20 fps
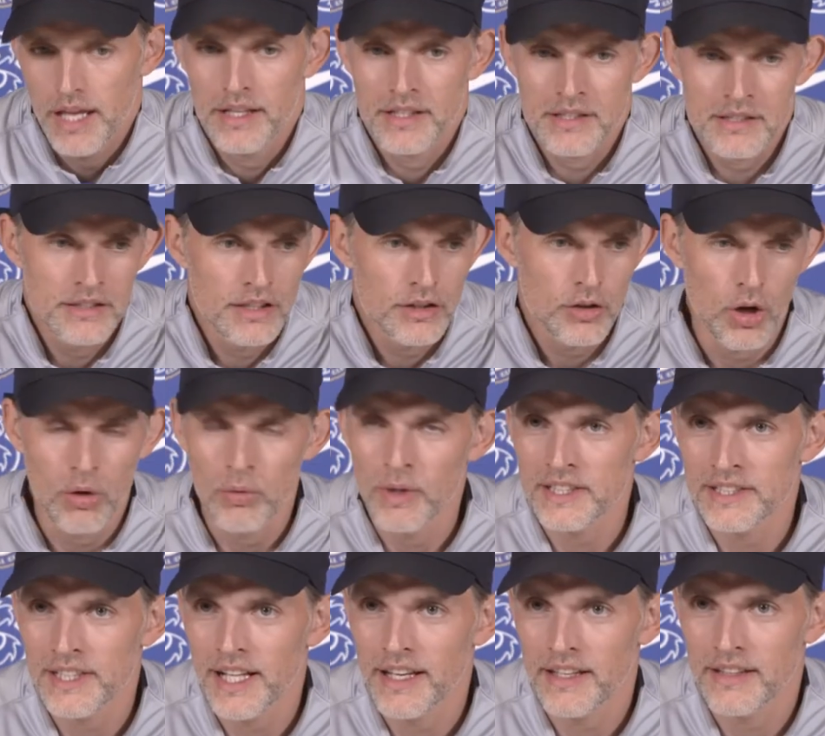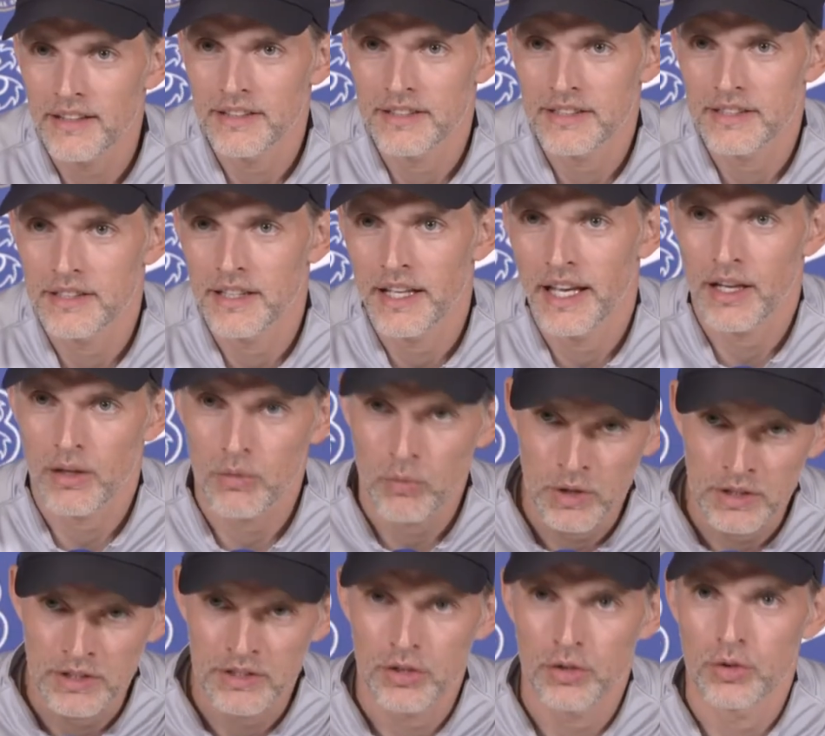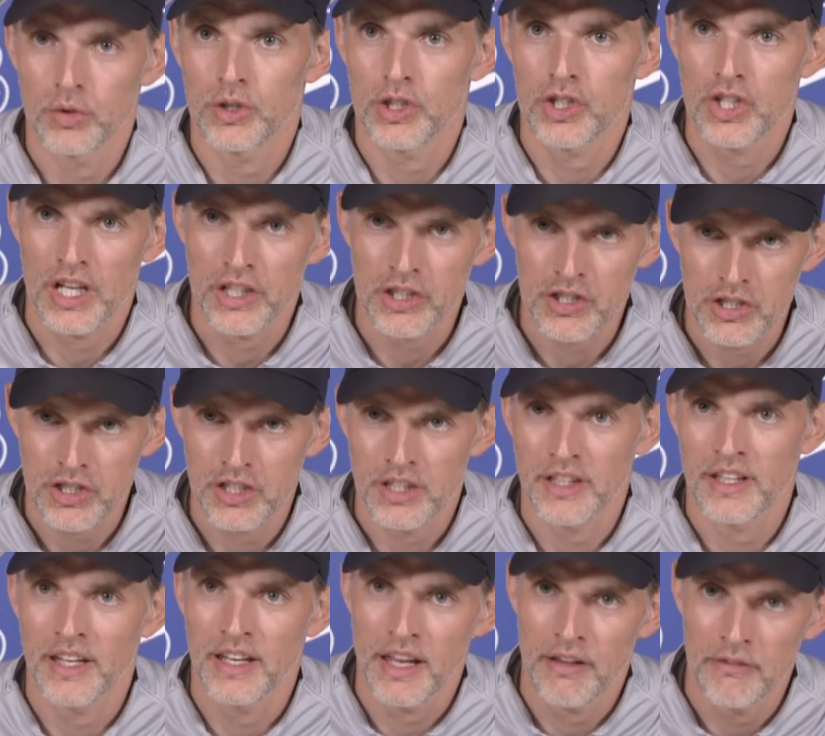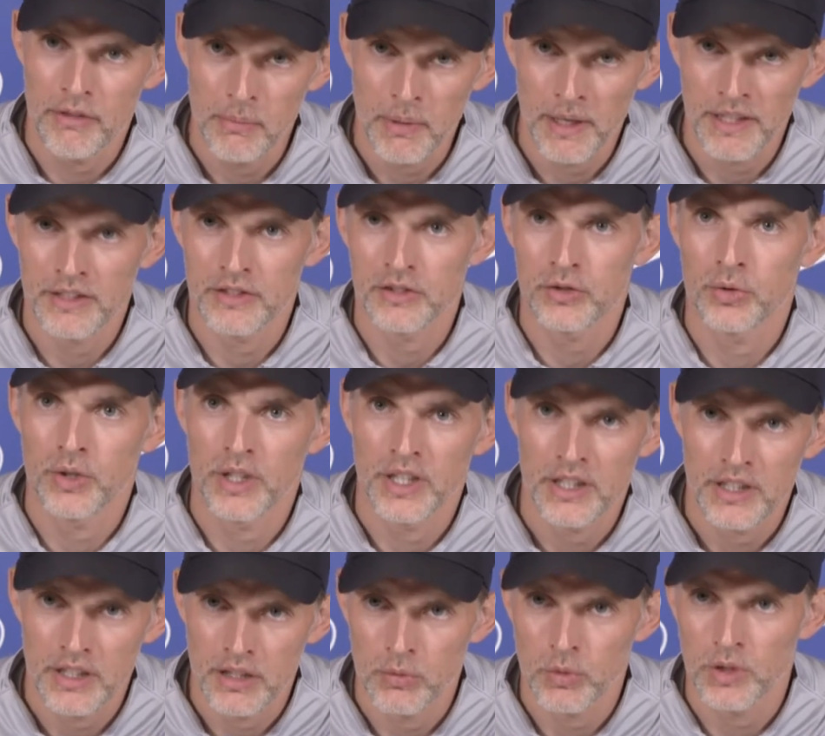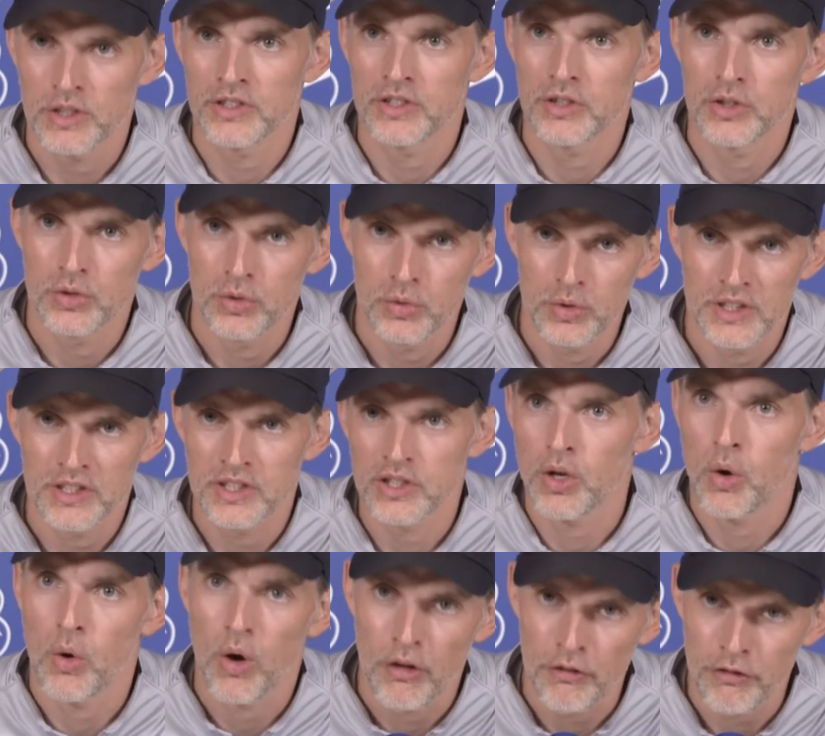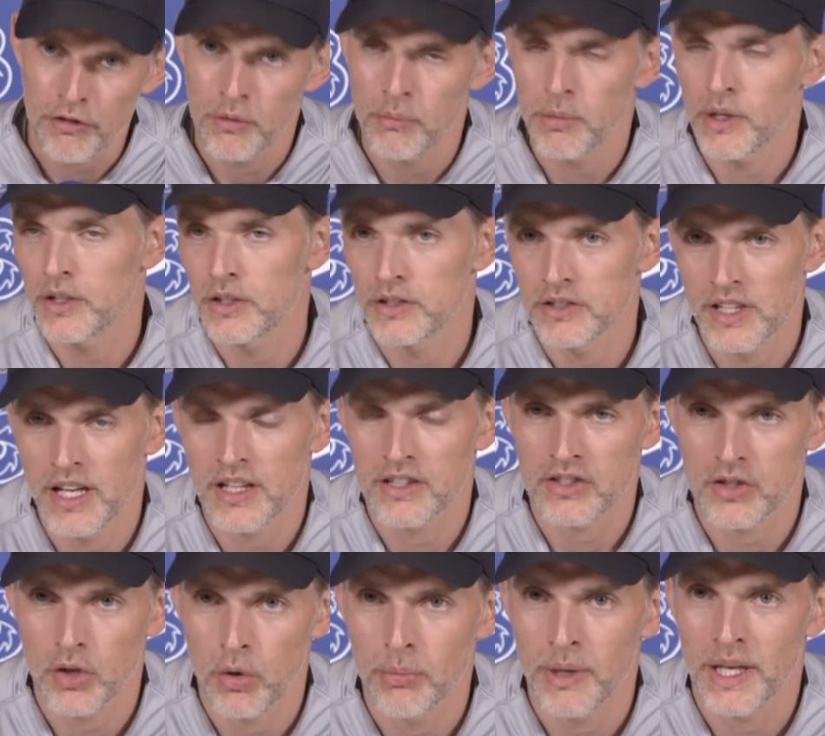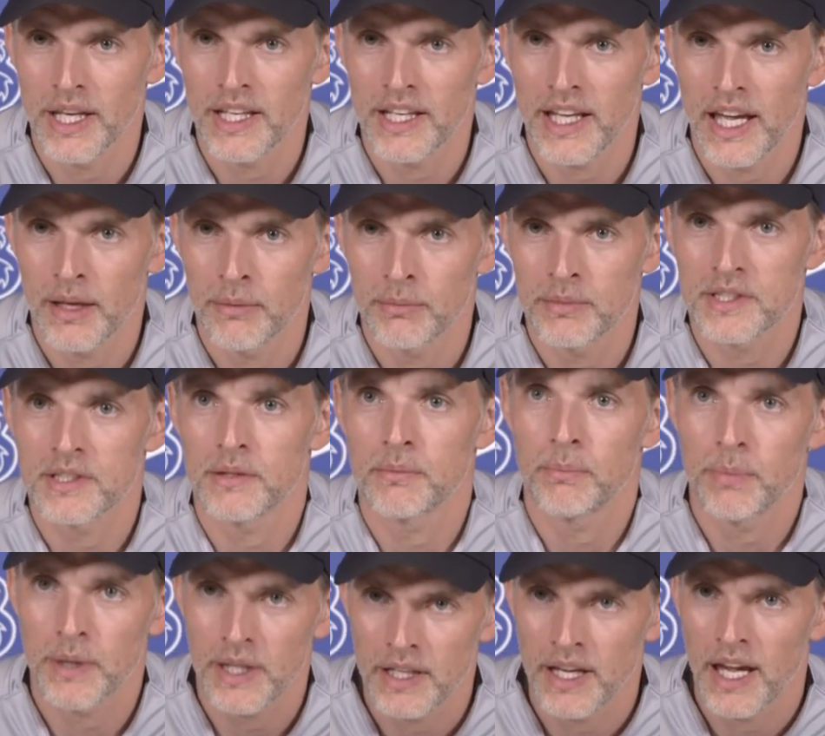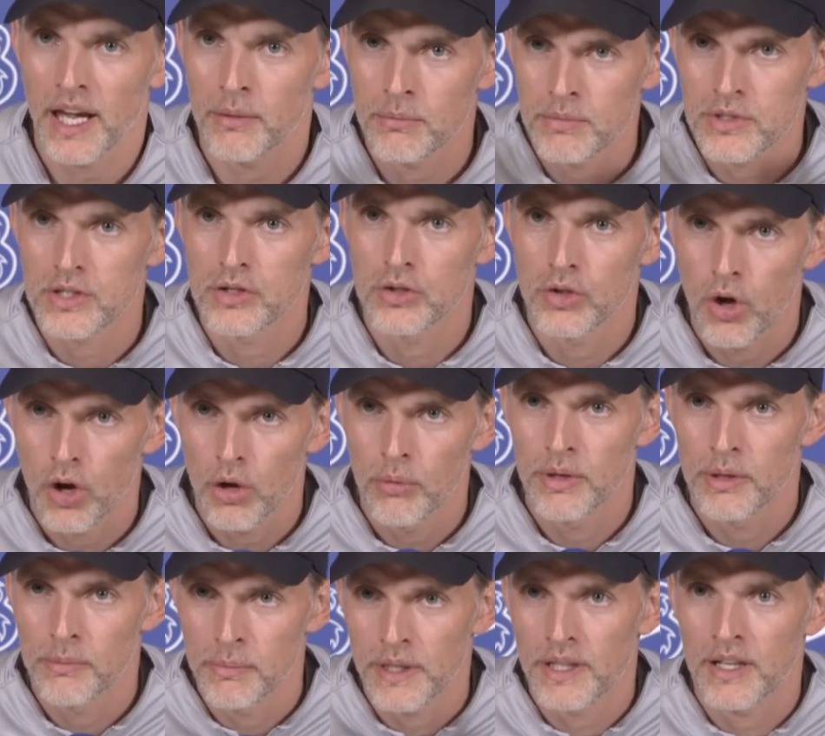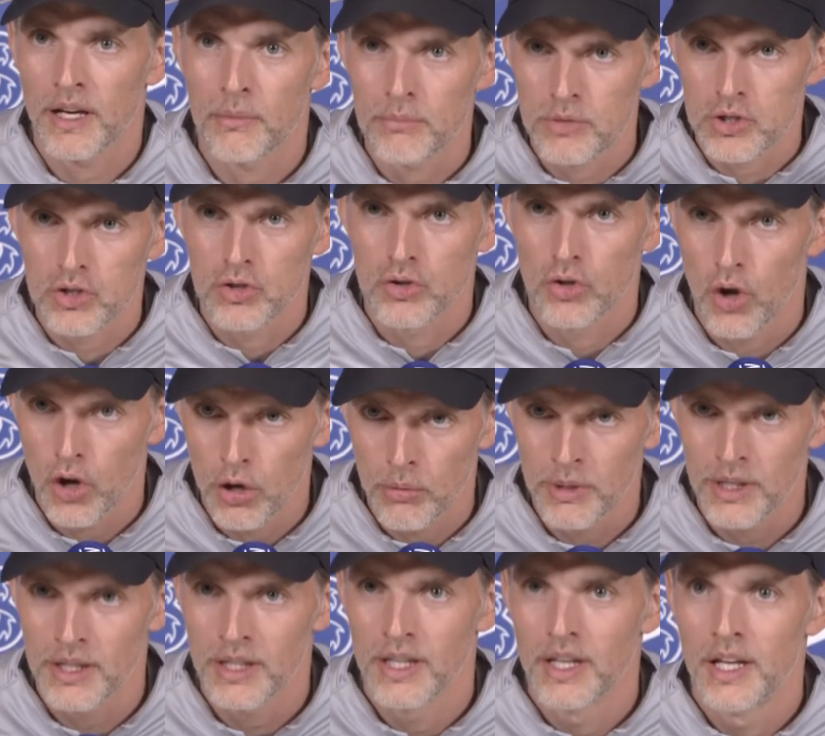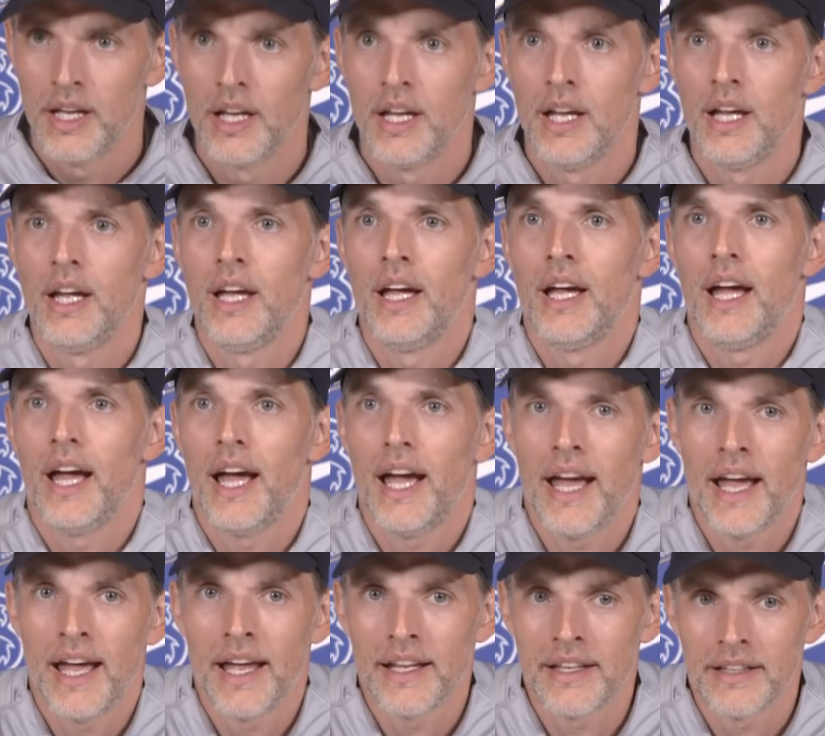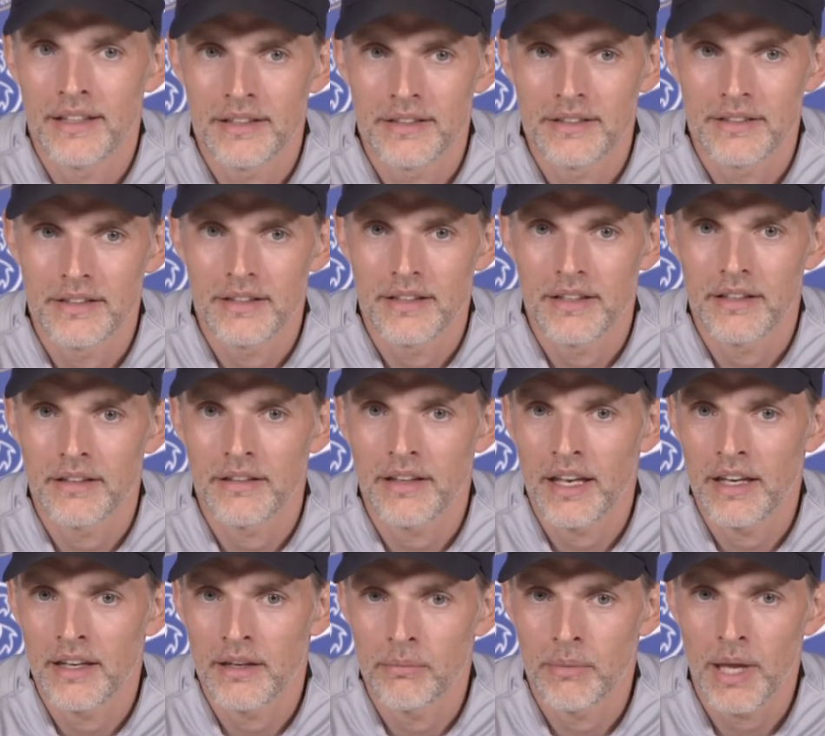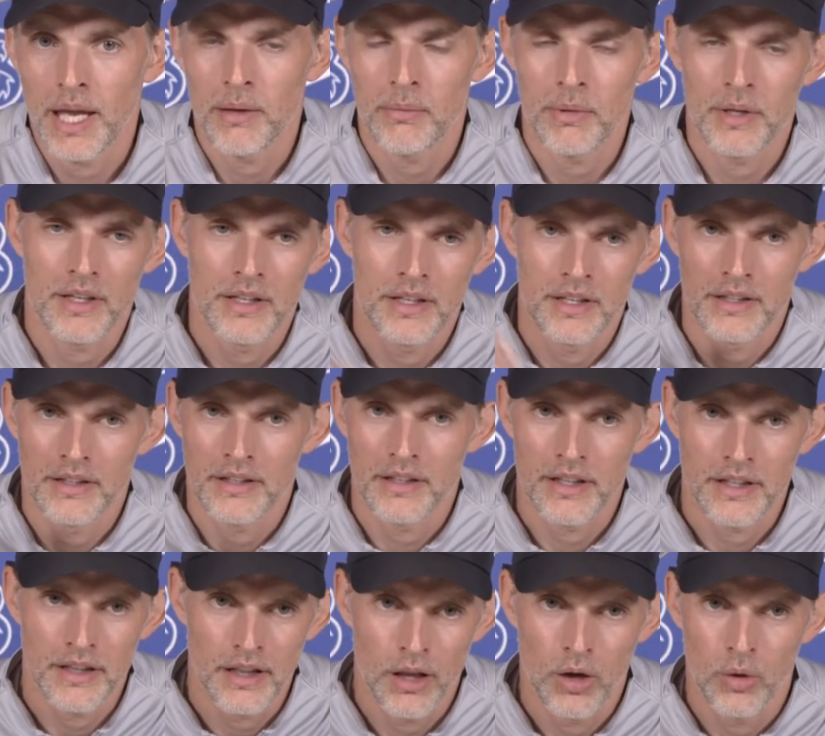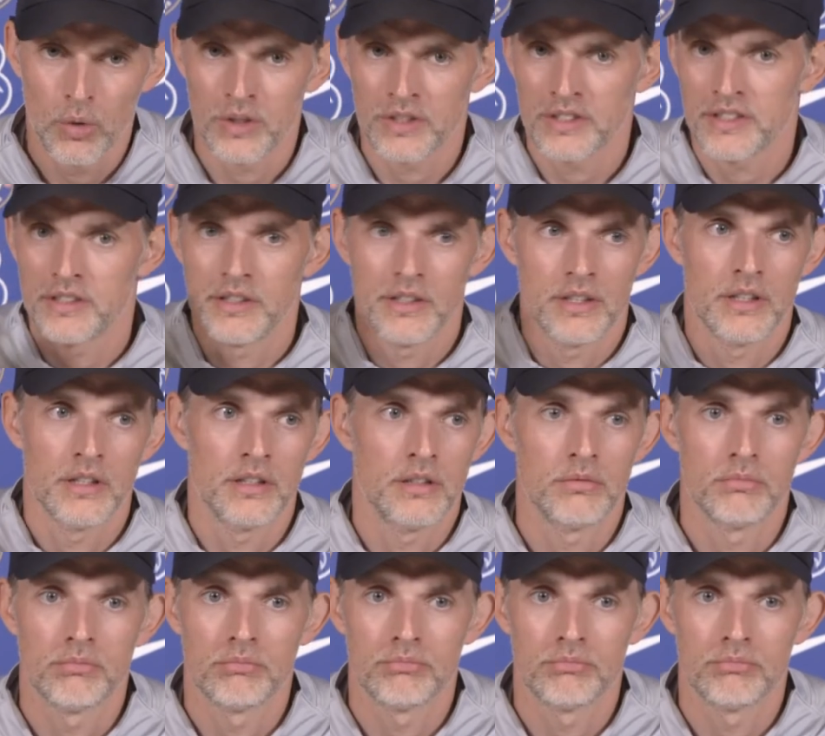Isn't it always like this? Like once you do a gesture, and then everybody's doing it, and once you do it so often, because there are so many games, it becomes normal, and then maybe it lowers the